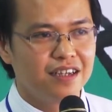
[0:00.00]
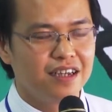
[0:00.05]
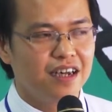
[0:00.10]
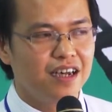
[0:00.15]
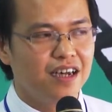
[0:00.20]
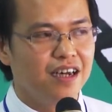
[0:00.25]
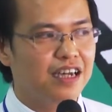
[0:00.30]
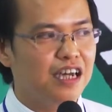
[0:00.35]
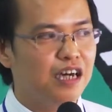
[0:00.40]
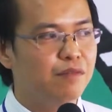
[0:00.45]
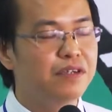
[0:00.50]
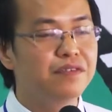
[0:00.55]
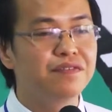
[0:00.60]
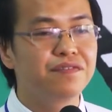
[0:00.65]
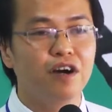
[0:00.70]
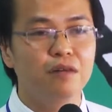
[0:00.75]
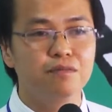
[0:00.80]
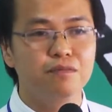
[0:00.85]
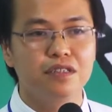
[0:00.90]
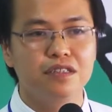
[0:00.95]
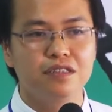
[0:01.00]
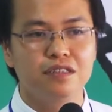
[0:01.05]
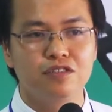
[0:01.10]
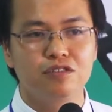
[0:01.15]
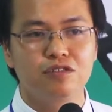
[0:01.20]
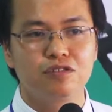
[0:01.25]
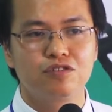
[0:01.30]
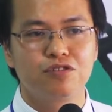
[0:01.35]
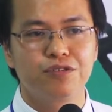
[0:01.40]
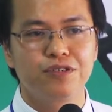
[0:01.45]
coming from
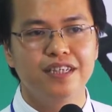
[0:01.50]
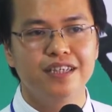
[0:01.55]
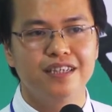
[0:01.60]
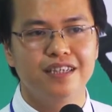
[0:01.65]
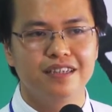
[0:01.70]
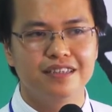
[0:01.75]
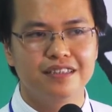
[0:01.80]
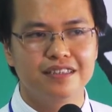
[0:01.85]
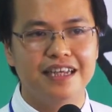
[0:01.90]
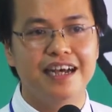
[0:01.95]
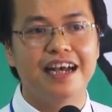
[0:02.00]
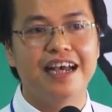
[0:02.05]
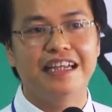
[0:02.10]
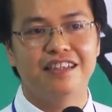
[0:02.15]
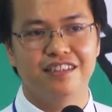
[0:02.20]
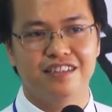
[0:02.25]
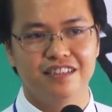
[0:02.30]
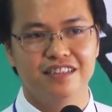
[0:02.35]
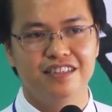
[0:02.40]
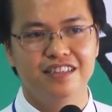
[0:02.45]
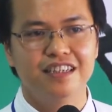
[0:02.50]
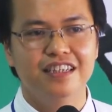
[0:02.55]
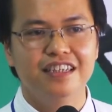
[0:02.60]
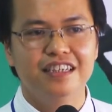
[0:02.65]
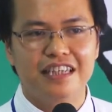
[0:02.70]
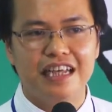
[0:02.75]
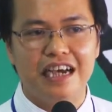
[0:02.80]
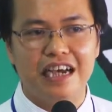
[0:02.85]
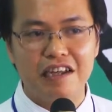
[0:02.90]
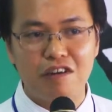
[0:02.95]
3 targets.
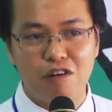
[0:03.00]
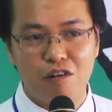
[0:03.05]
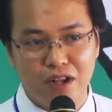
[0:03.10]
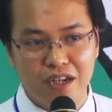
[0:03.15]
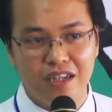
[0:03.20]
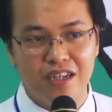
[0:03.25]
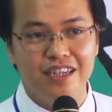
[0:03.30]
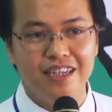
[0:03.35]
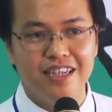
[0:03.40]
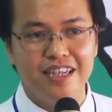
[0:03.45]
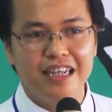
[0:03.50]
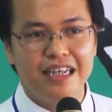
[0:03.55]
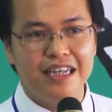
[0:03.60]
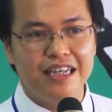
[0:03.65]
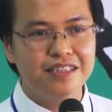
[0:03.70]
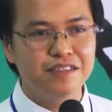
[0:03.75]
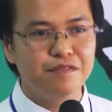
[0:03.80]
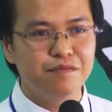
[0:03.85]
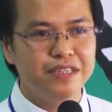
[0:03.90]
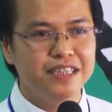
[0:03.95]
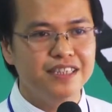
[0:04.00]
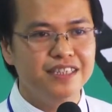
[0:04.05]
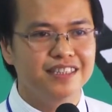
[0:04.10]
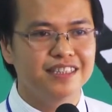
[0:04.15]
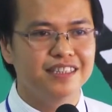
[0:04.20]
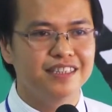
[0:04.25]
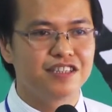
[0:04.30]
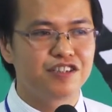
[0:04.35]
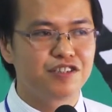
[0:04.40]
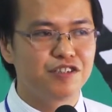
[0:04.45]
Target 1, it
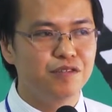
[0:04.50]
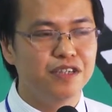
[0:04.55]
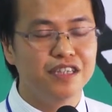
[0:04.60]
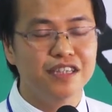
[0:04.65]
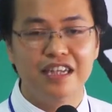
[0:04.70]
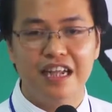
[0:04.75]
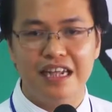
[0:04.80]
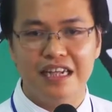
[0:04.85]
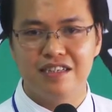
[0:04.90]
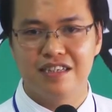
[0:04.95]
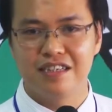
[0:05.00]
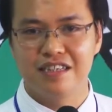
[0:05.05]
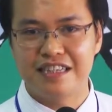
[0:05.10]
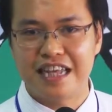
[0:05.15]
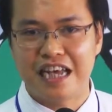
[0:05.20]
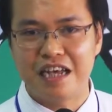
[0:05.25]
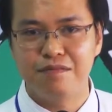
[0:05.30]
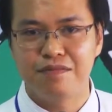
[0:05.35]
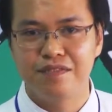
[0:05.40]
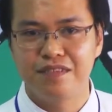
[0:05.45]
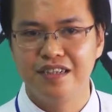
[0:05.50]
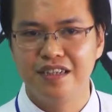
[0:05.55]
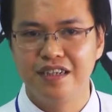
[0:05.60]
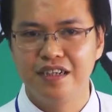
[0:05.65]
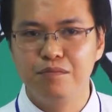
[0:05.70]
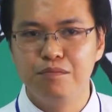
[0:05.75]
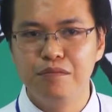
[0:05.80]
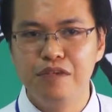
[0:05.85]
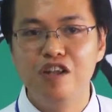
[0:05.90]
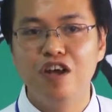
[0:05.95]
means the student and the staff
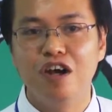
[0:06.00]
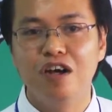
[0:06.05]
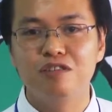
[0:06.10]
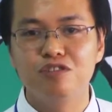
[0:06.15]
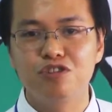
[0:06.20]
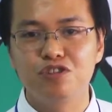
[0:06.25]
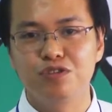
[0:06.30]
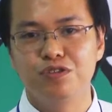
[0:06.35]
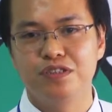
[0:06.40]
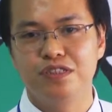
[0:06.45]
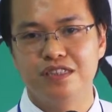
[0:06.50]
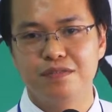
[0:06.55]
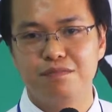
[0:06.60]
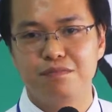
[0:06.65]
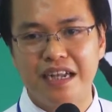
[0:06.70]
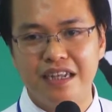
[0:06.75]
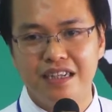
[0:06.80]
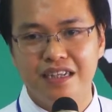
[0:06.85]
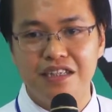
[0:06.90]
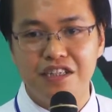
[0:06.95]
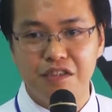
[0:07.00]
belong to the partner